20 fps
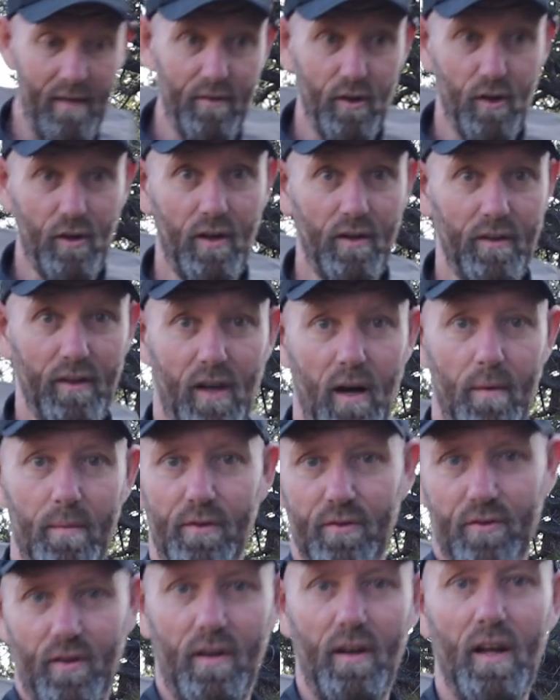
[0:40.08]
a look in the comments
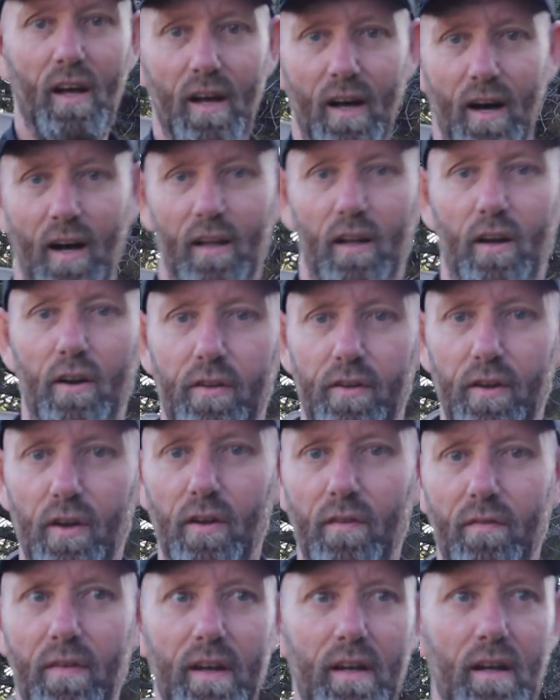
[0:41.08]
on a lot of the other
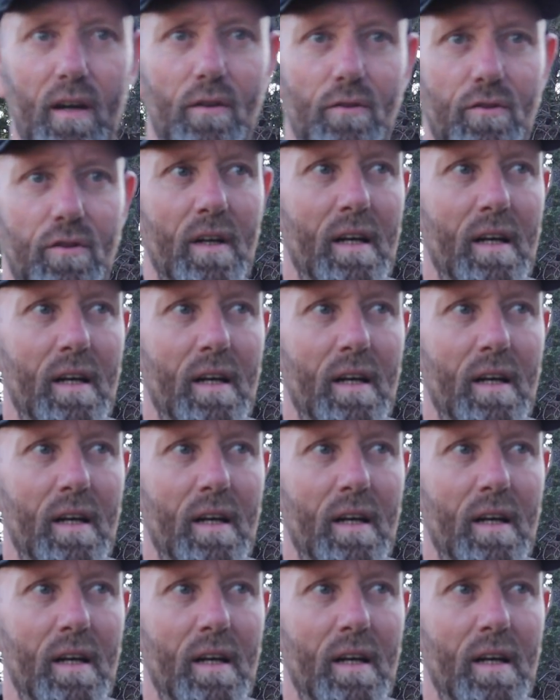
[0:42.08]
videos.